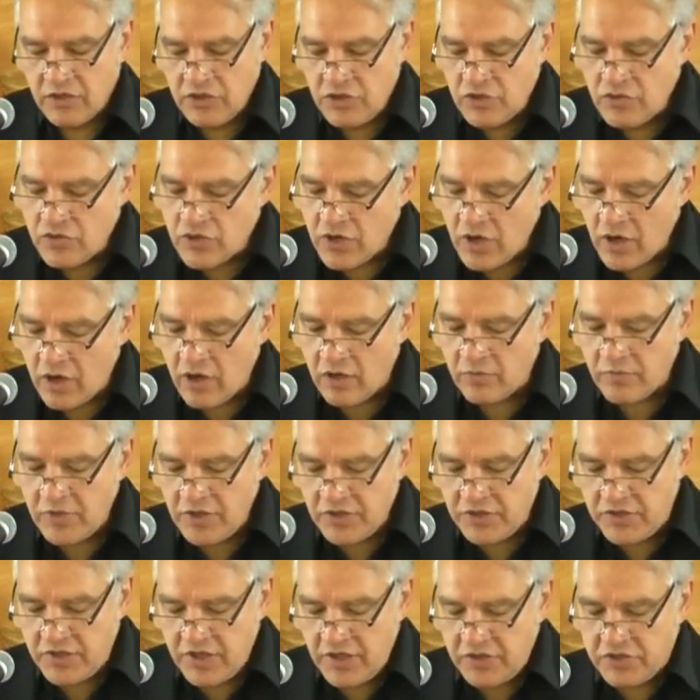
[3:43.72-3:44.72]
You call
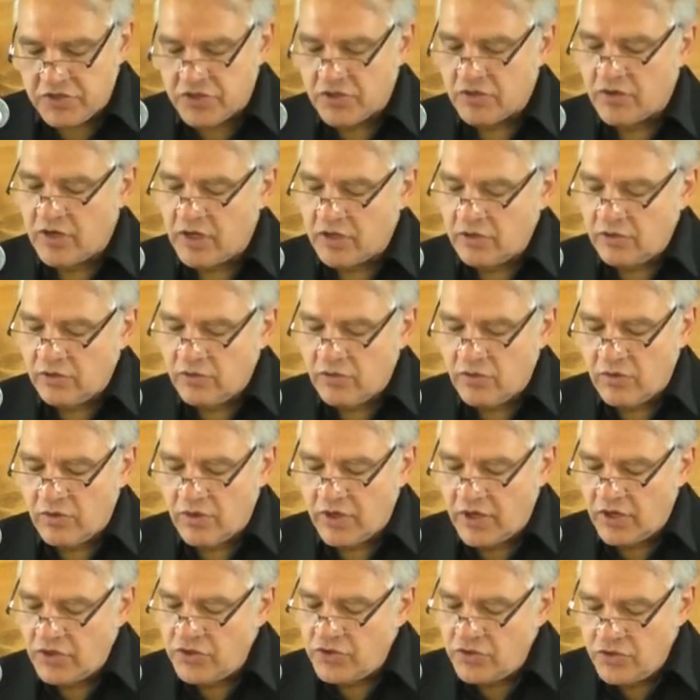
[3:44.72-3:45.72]
me teacher and
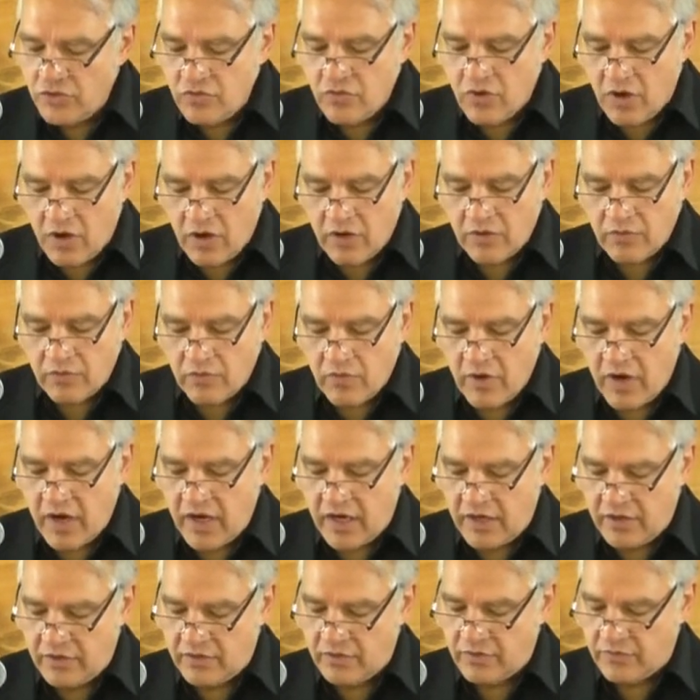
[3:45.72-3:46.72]
Lord, and you are
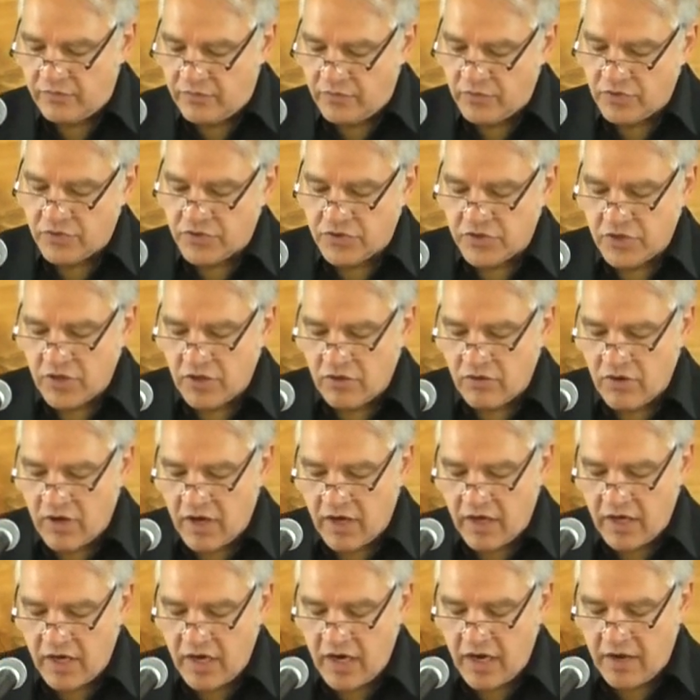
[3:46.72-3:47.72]
right, for so
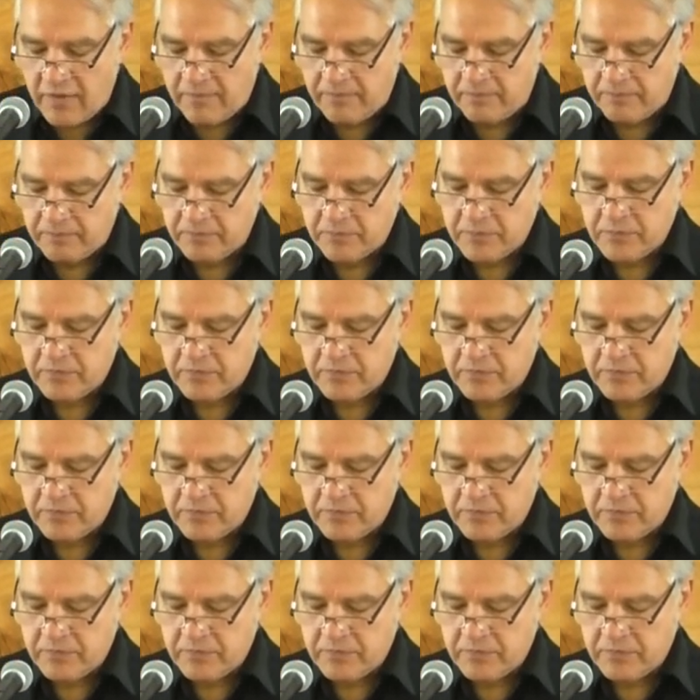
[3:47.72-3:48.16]
I am.